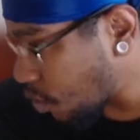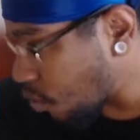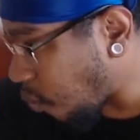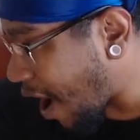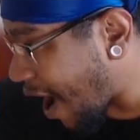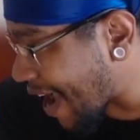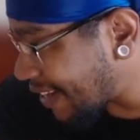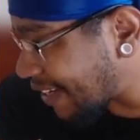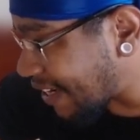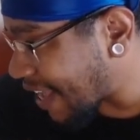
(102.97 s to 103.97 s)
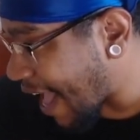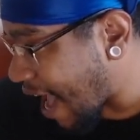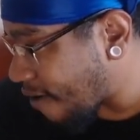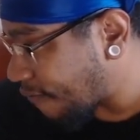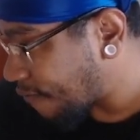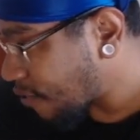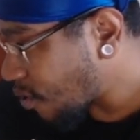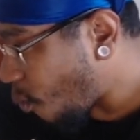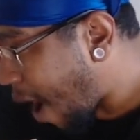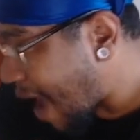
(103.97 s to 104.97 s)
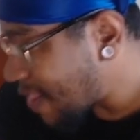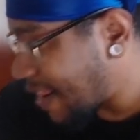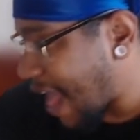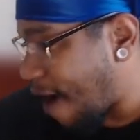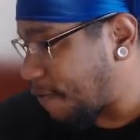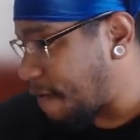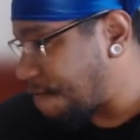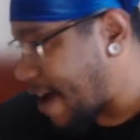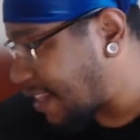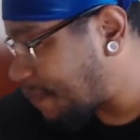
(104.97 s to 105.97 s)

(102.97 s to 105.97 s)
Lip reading: Why did he have to fight the